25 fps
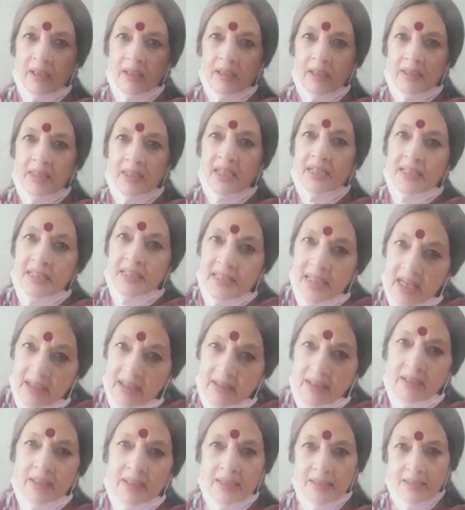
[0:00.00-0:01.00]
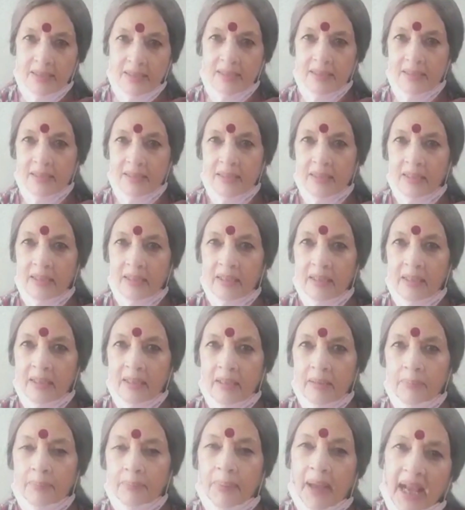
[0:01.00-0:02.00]
The terrorists
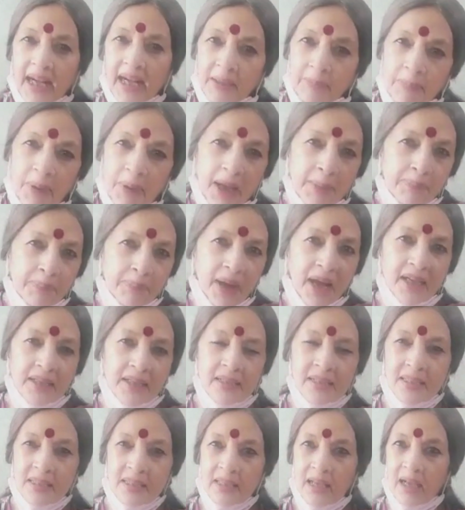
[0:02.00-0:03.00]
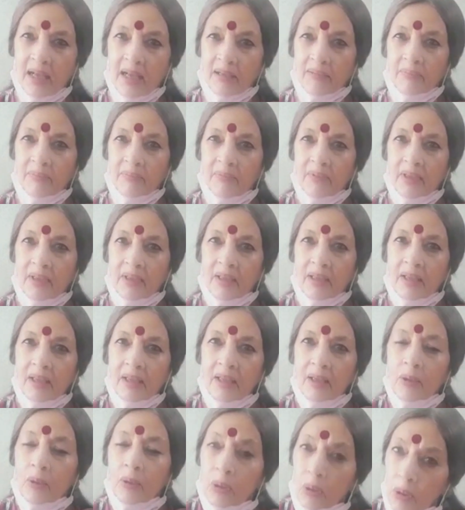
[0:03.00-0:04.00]
backed by Pakistan
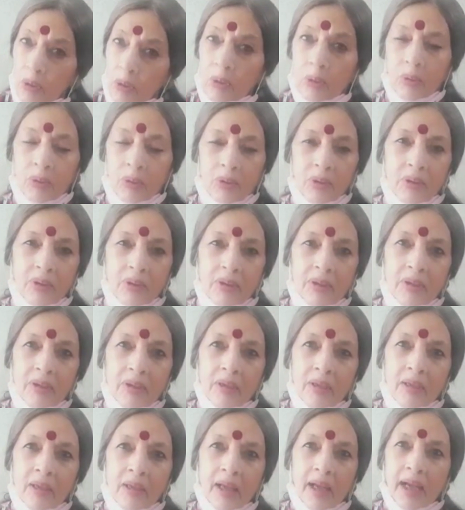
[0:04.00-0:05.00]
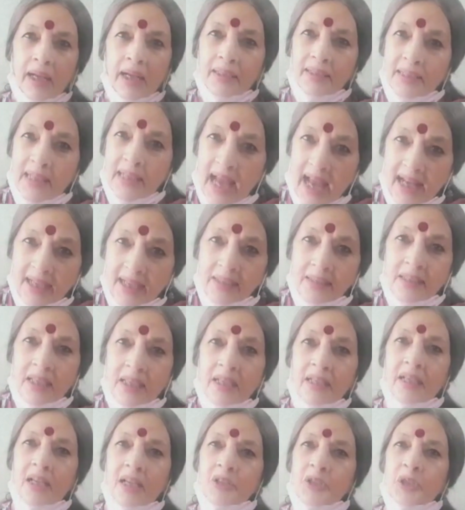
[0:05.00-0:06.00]
who attacked
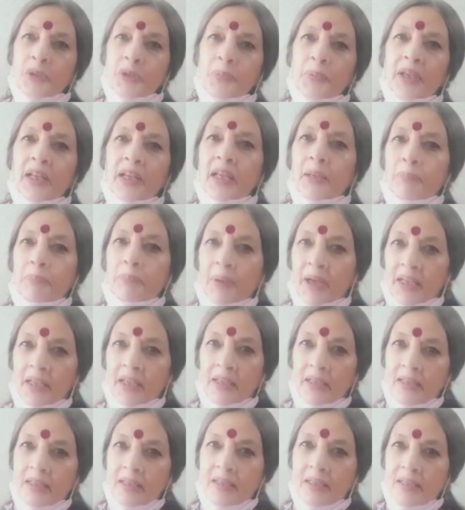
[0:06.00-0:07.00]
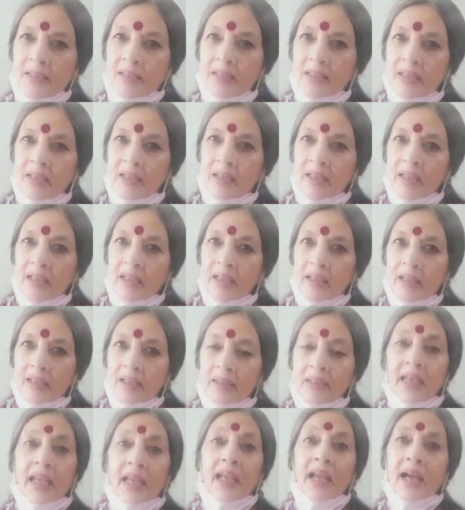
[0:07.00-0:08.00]
the Kashmiri pandits,
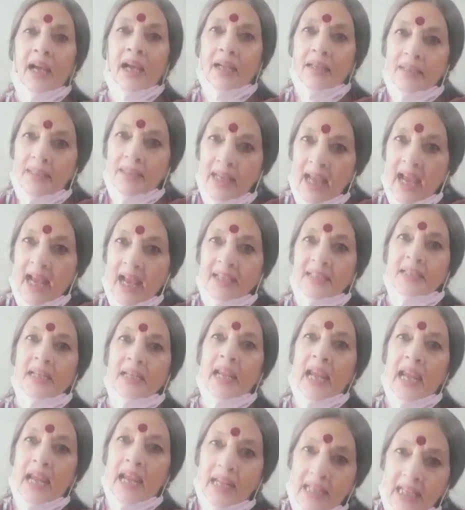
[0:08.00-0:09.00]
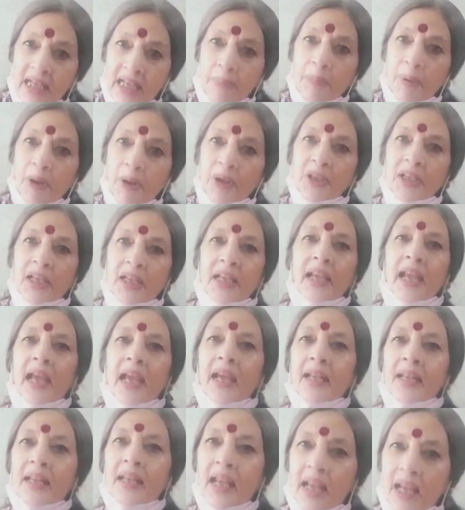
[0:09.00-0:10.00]
they attacked anybody
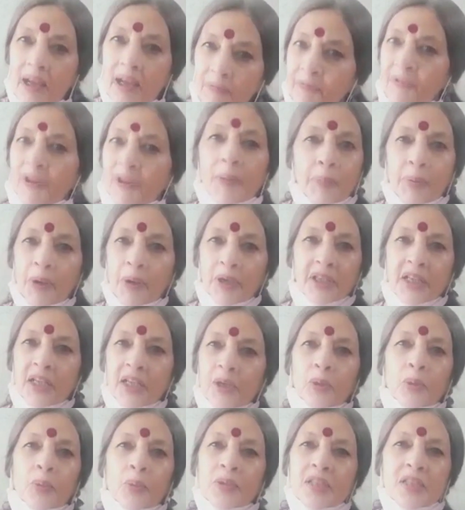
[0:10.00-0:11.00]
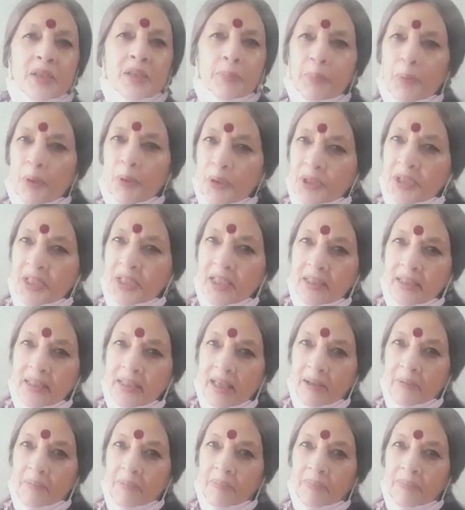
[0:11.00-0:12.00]
and everybody who was opposing them.